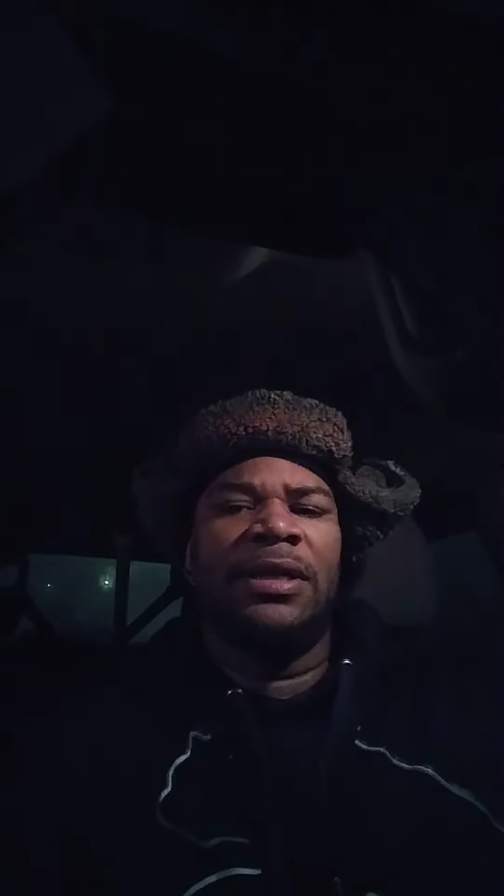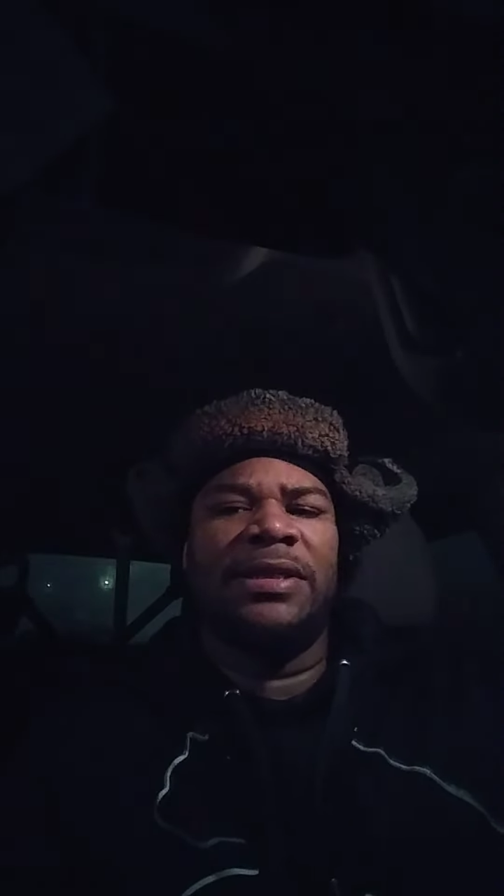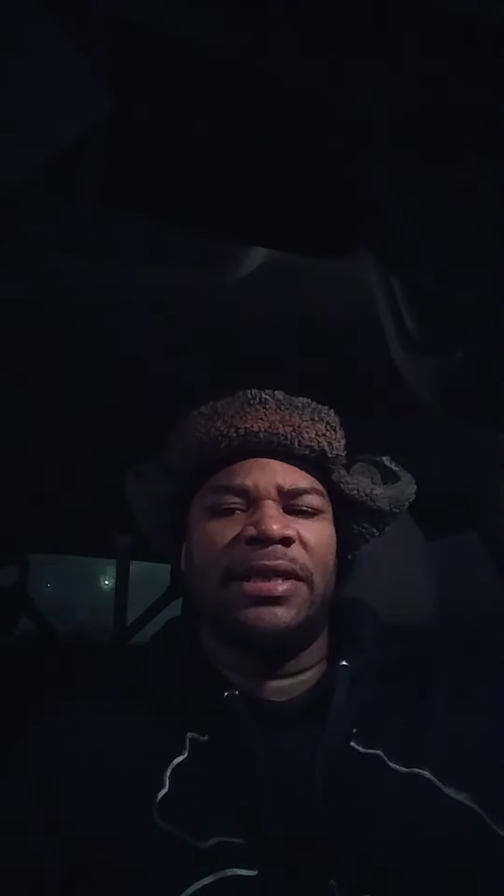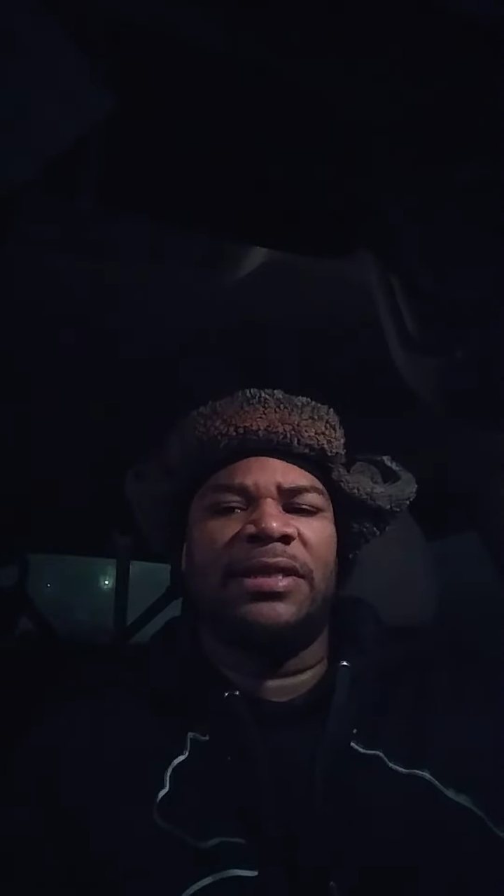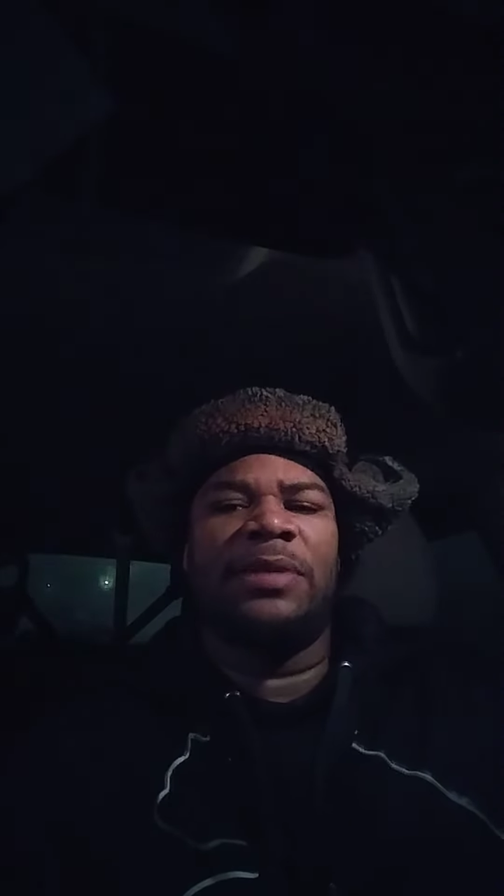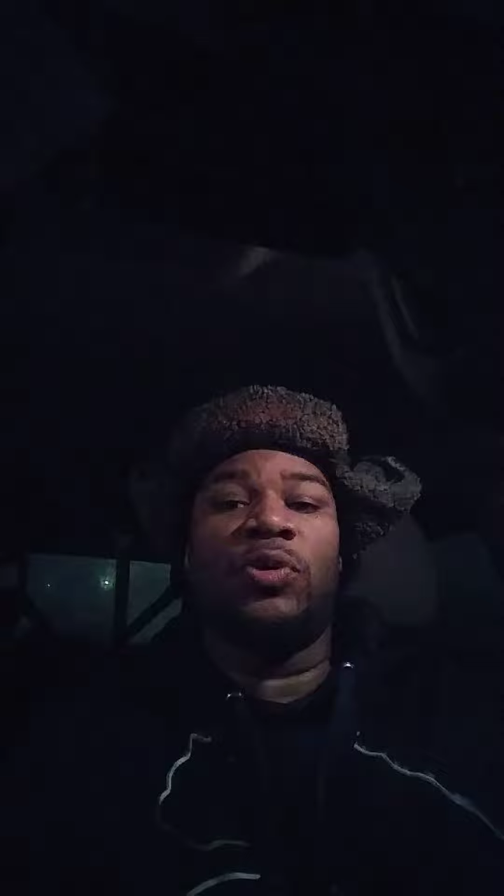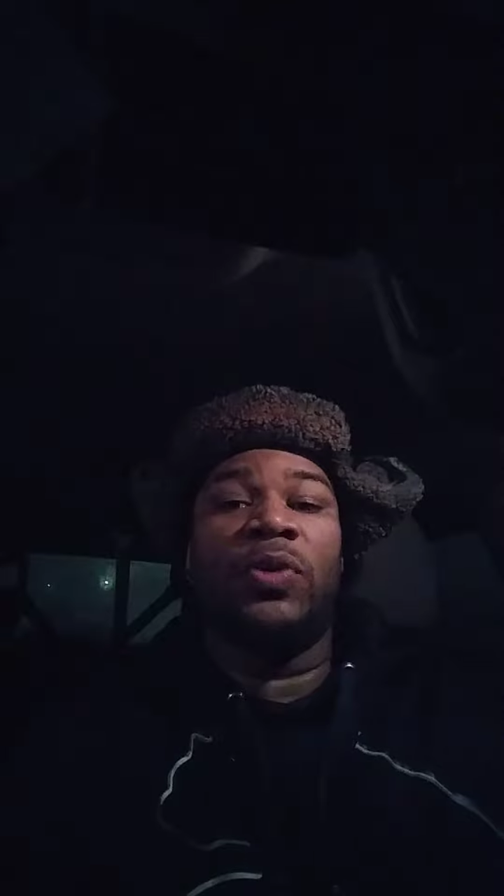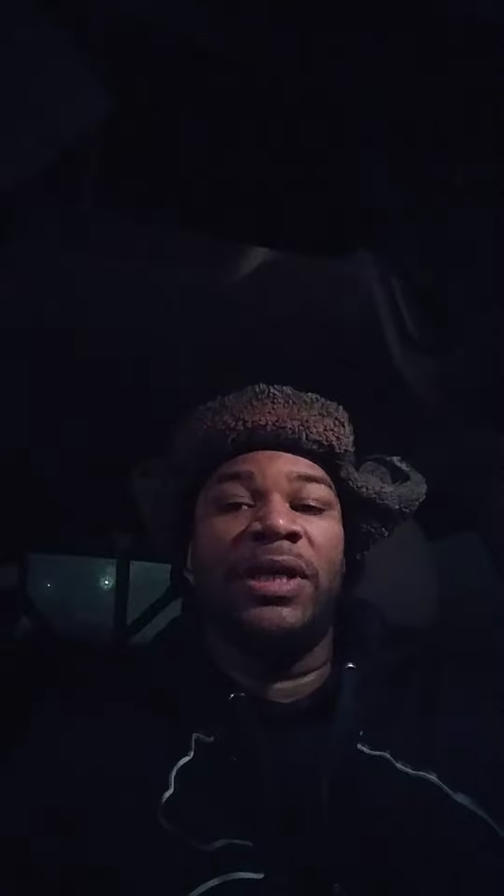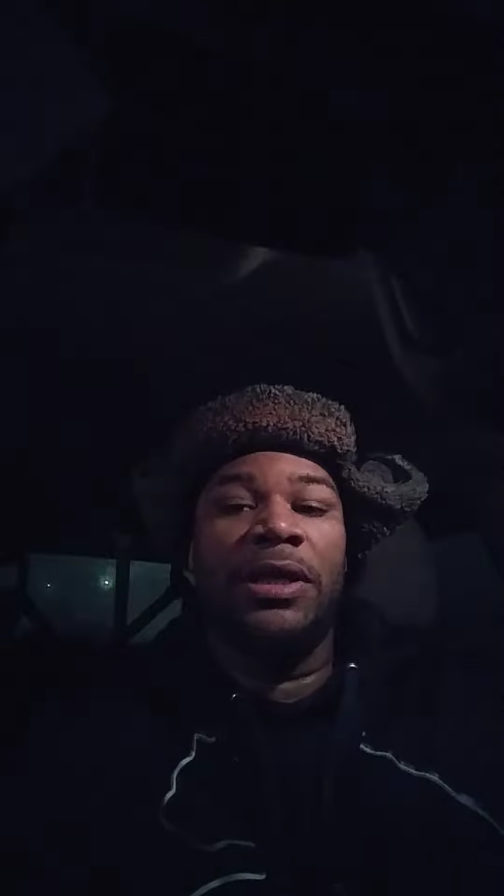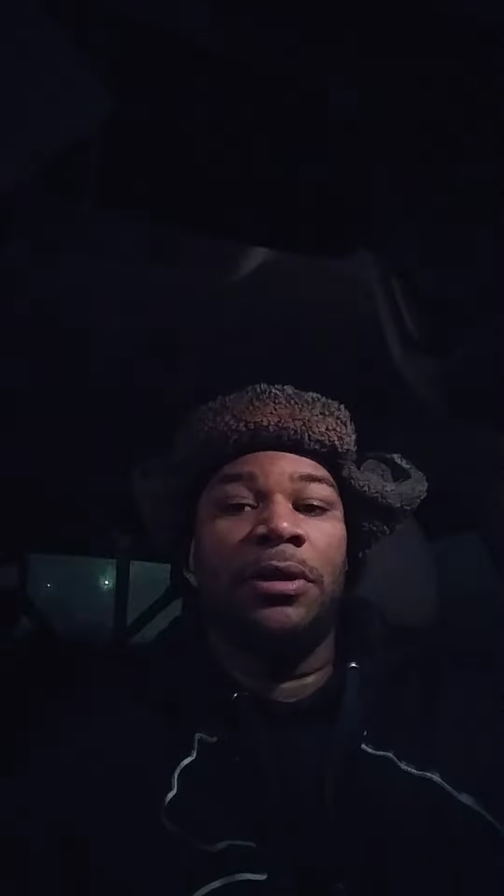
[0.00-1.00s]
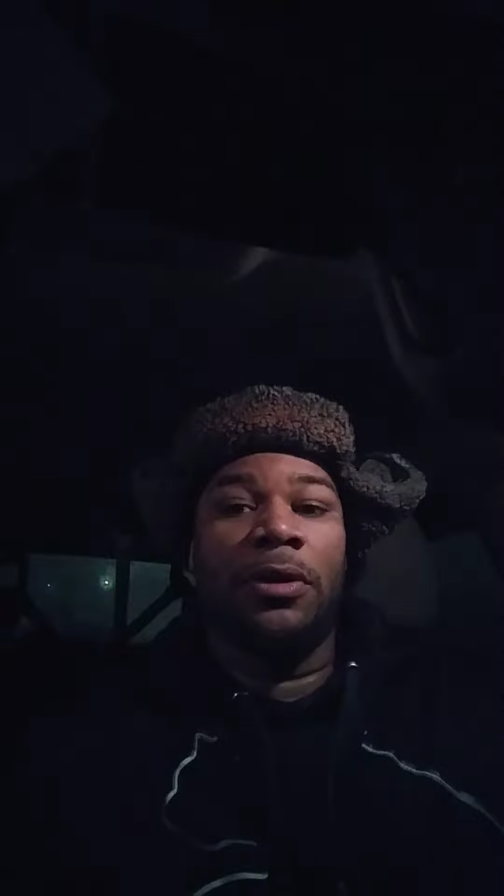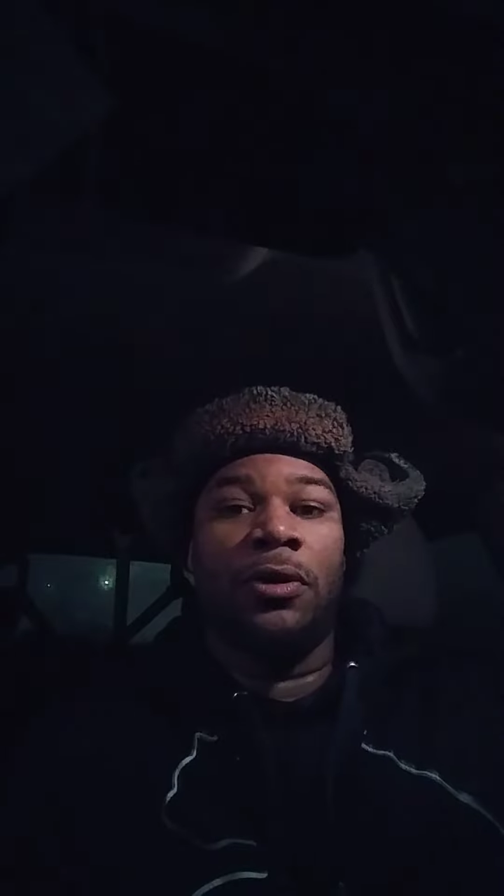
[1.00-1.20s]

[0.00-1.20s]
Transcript: Ticket symbol D